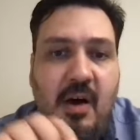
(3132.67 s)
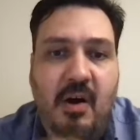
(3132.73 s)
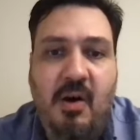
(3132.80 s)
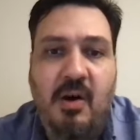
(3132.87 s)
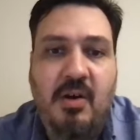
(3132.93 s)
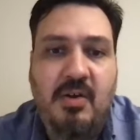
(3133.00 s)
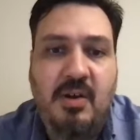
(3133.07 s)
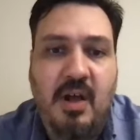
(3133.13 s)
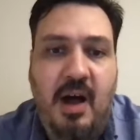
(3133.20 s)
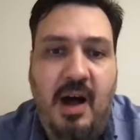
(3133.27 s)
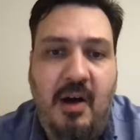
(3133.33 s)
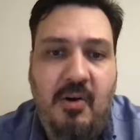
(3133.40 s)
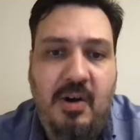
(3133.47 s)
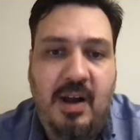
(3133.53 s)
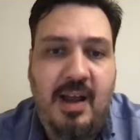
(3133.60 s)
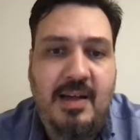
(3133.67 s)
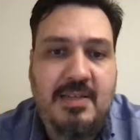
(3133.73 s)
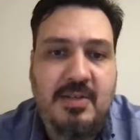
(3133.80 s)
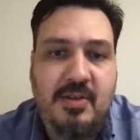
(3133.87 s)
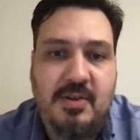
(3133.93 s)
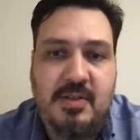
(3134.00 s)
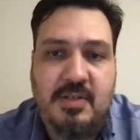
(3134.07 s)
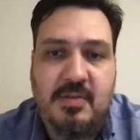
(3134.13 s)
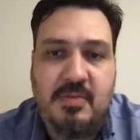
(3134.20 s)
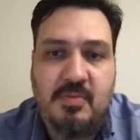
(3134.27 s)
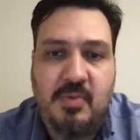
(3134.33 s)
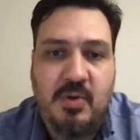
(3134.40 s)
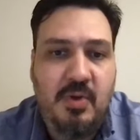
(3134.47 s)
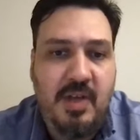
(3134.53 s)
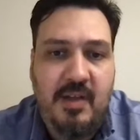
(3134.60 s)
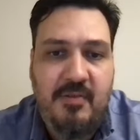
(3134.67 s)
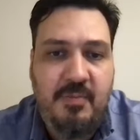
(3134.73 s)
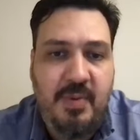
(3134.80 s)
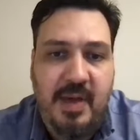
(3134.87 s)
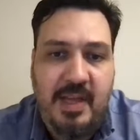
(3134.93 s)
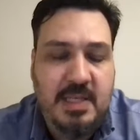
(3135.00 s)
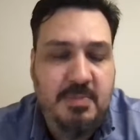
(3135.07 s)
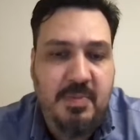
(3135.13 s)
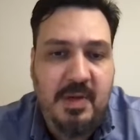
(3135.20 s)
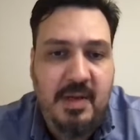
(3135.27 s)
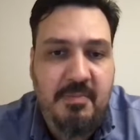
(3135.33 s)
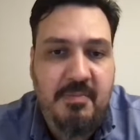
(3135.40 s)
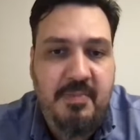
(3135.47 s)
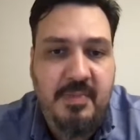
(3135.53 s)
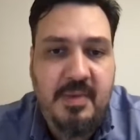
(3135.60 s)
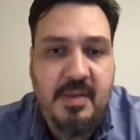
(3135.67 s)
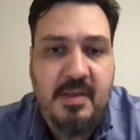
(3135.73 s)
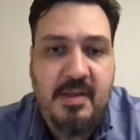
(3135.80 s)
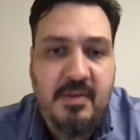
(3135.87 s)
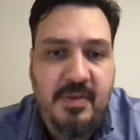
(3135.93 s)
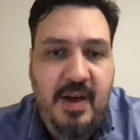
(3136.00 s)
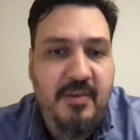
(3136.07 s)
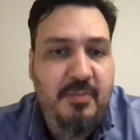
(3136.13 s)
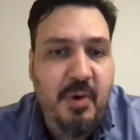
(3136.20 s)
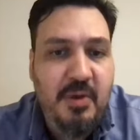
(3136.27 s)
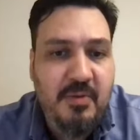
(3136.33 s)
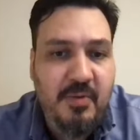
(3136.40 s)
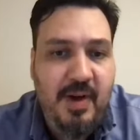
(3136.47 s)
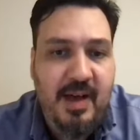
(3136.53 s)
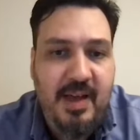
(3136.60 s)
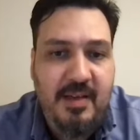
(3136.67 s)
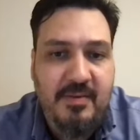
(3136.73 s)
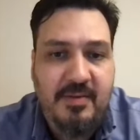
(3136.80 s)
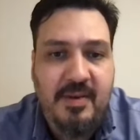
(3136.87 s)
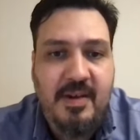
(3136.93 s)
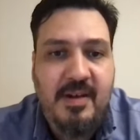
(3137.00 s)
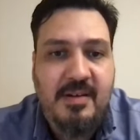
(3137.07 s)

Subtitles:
on our clusters, we do have PHP 5.5.